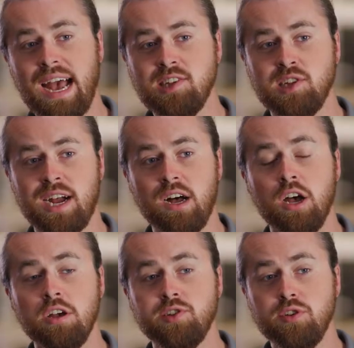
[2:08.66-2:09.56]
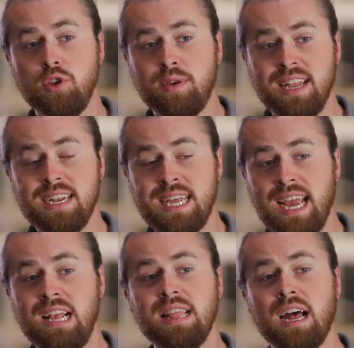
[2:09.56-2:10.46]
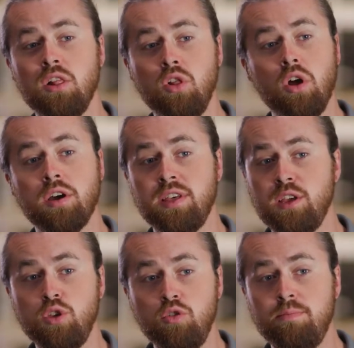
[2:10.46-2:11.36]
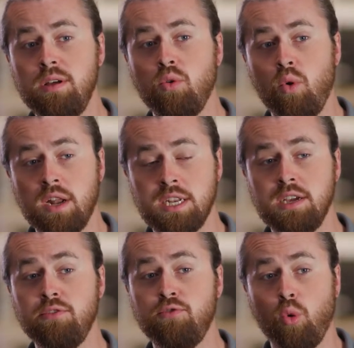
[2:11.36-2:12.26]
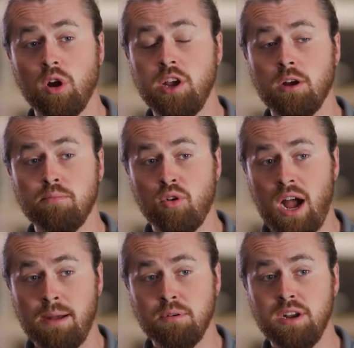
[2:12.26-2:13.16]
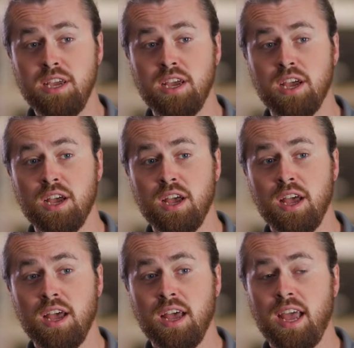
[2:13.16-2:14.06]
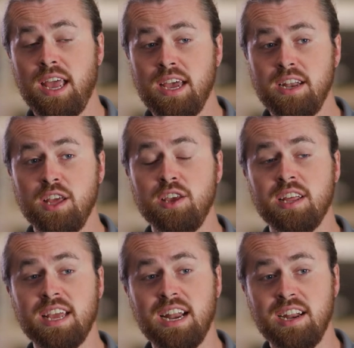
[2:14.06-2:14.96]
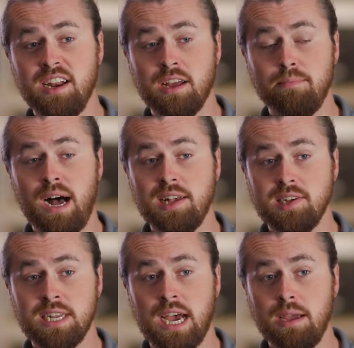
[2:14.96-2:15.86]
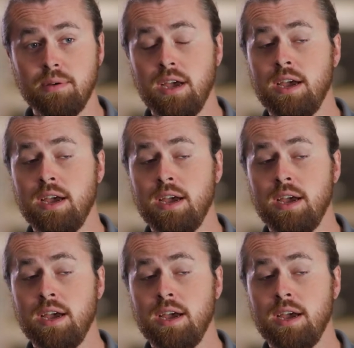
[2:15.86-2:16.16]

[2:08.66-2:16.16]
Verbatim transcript: S tile. So you can attain that look that you've been wanting for your property and you can get it in a composite type.